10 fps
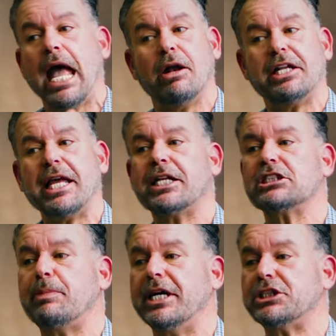And I take
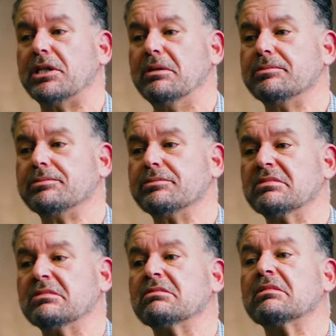this picture,
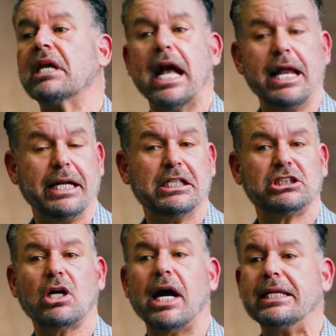and I
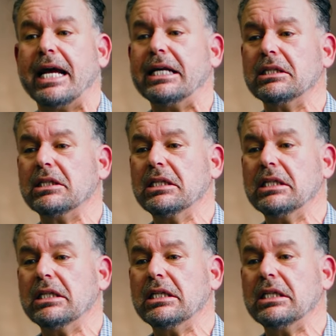decide that
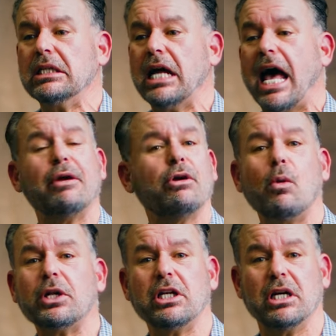I don't know
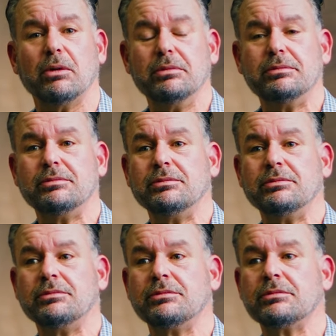what to do.
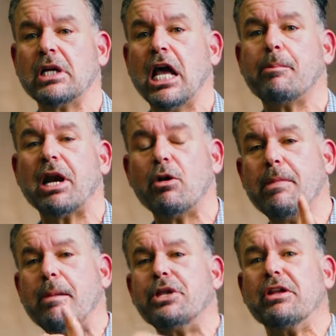But I
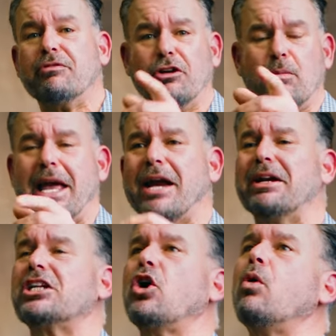remember the filmmaker
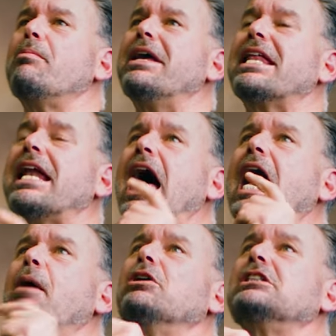that told me that
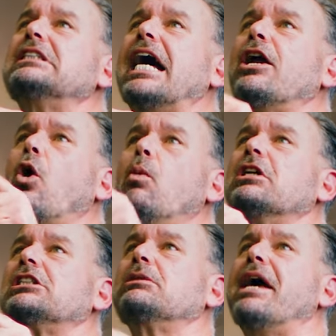I was that
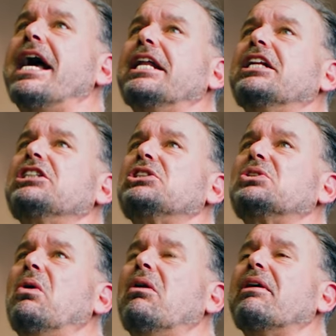homeless man in this
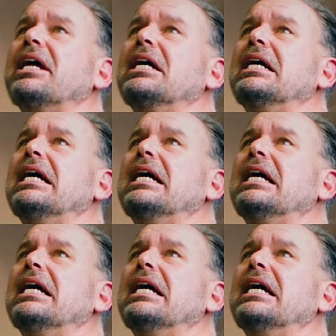story,